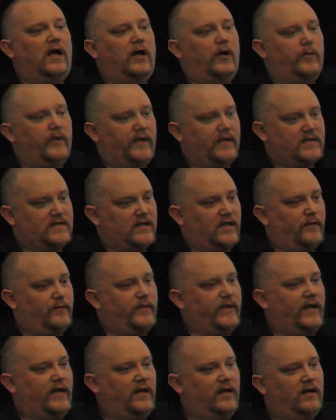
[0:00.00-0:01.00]
It gets
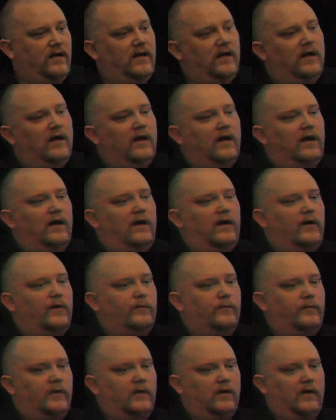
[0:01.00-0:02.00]
updated
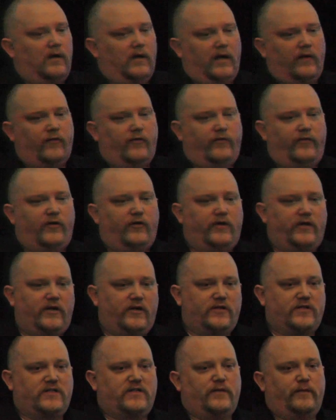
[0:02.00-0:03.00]
every few
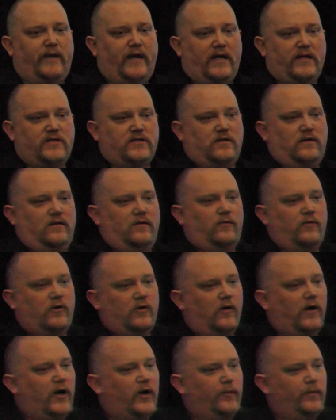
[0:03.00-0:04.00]
years to match the
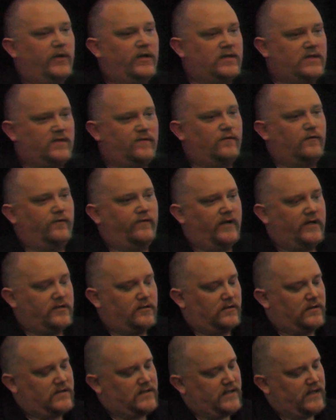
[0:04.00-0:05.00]
requirements for
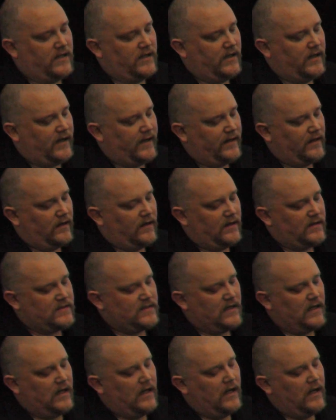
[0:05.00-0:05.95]
federal and state guidelines.